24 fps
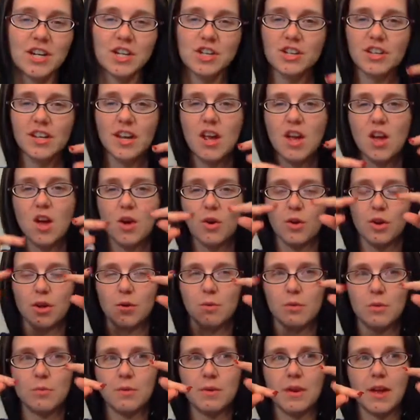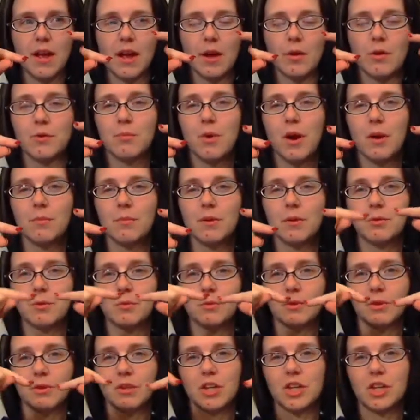could actually, it would probably be
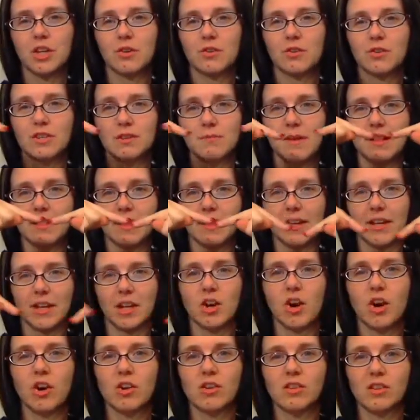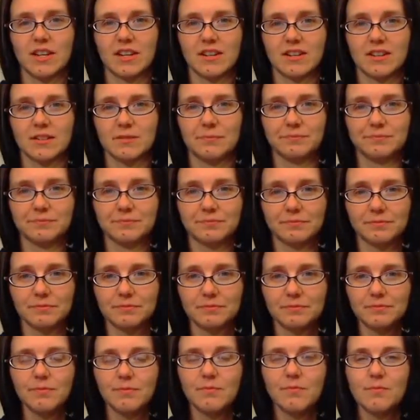really cute to make like a garland
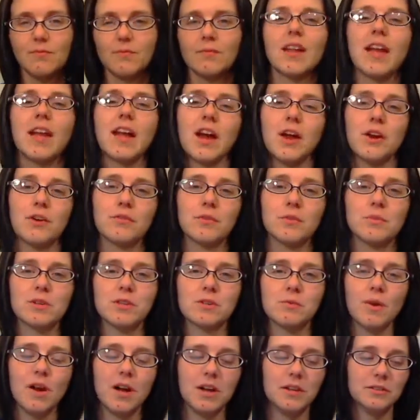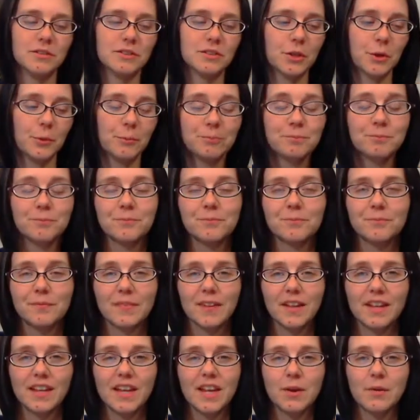out of them as well. So
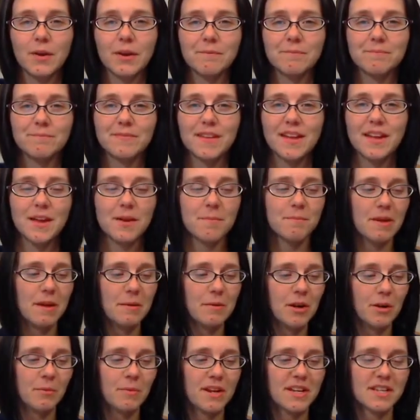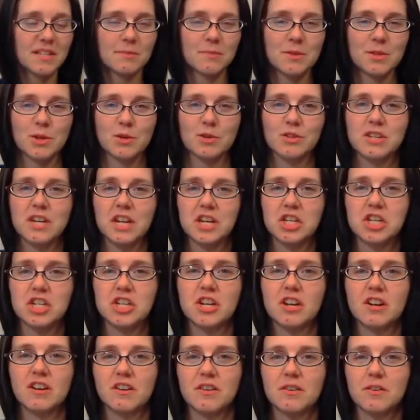anyway, maybe I'll make some of those
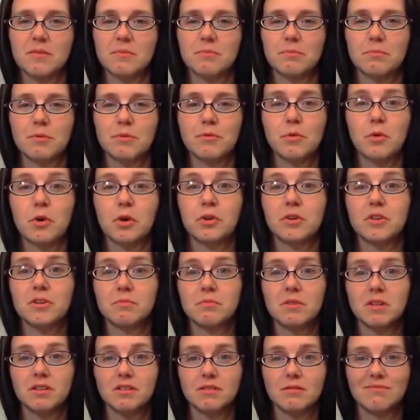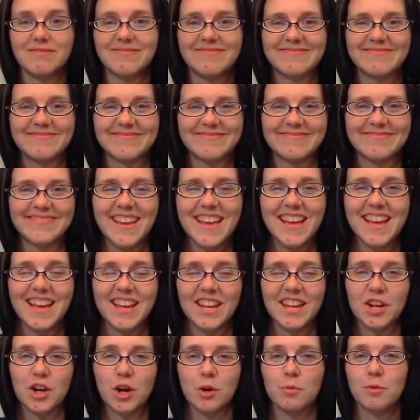next year before Christmas,
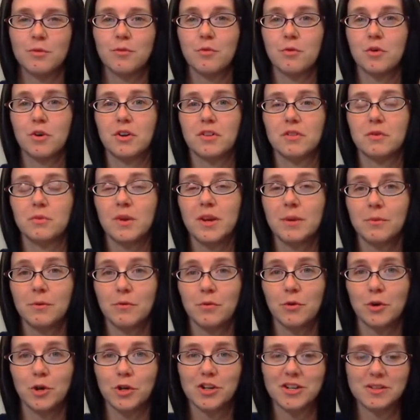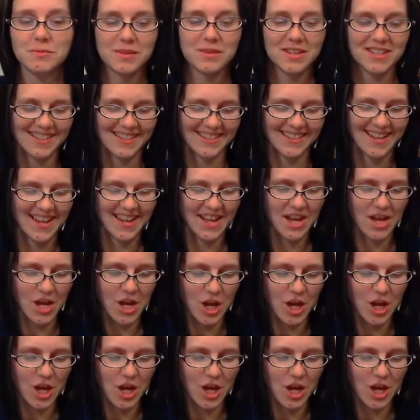you know, the week before Christmas.